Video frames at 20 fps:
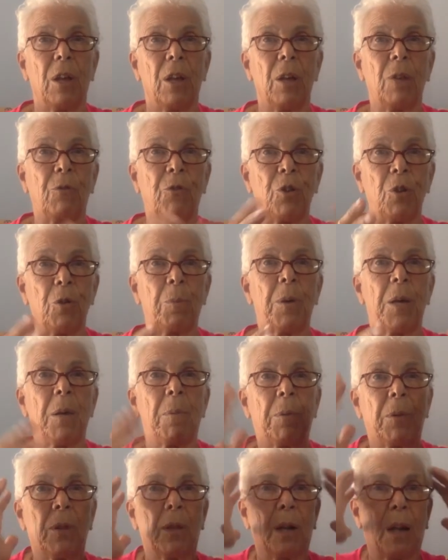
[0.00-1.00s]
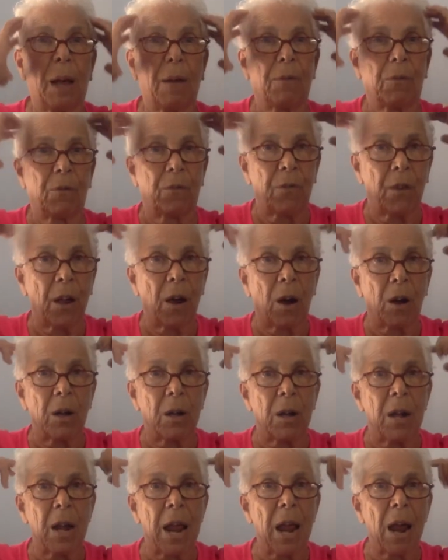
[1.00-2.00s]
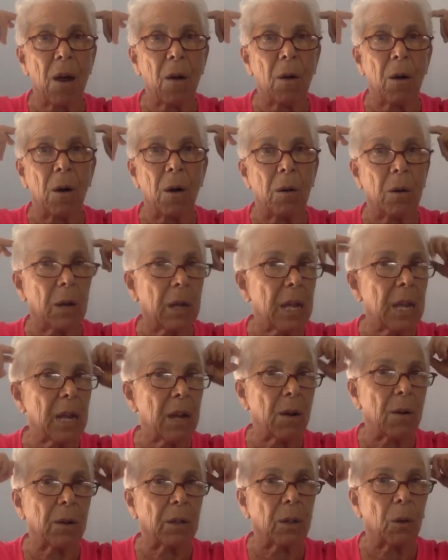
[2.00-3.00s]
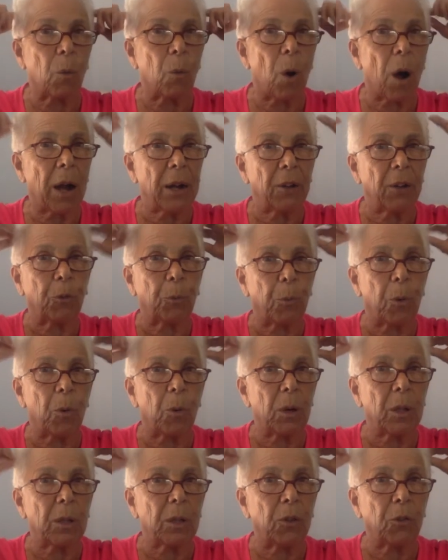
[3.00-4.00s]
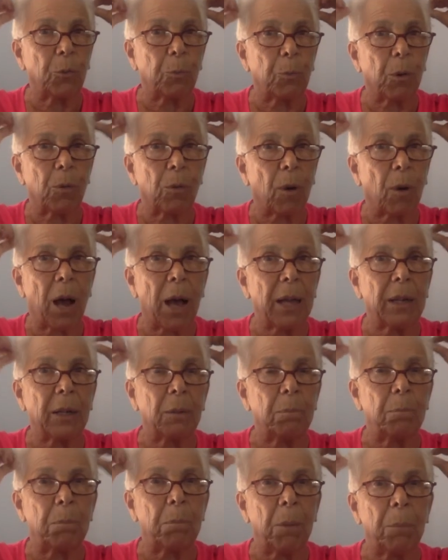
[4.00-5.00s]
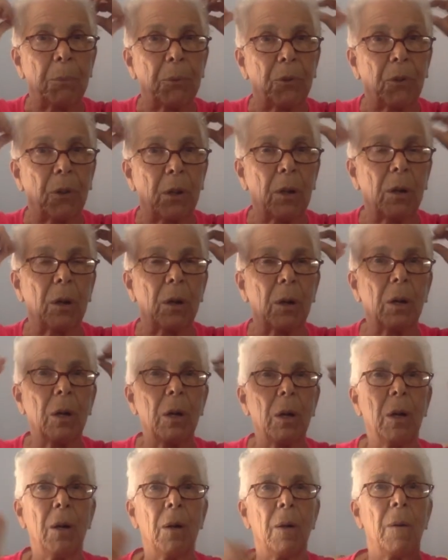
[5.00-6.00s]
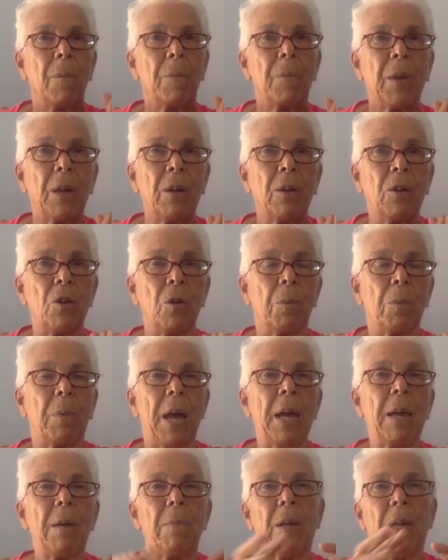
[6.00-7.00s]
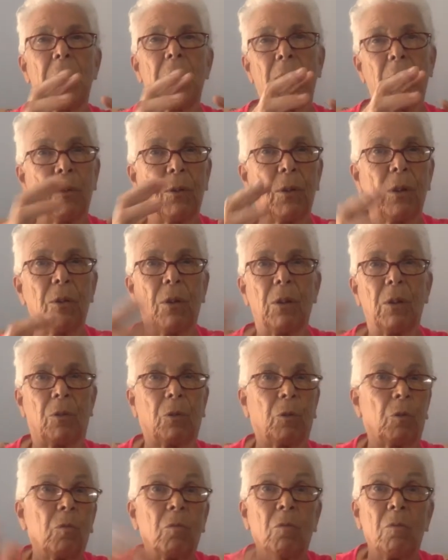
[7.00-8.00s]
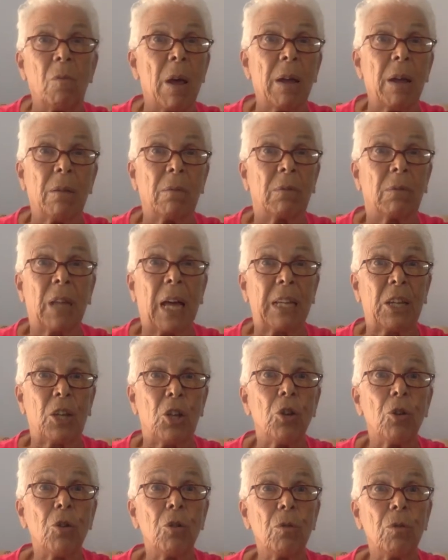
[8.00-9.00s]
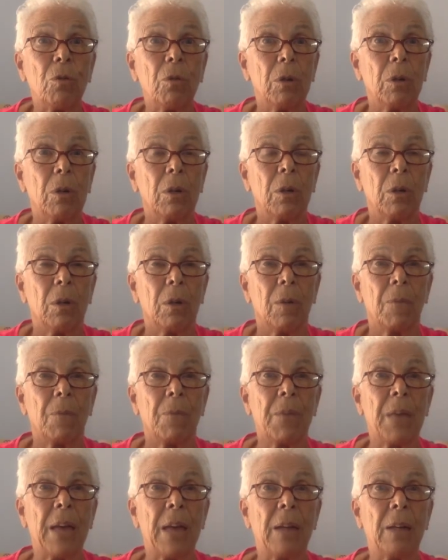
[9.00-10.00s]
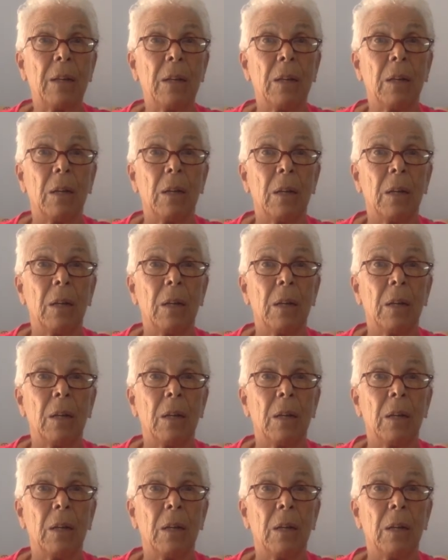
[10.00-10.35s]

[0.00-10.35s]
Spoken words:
If you're people that are narrow here at the widest point, these parietal bumps here, and your baby is like you, then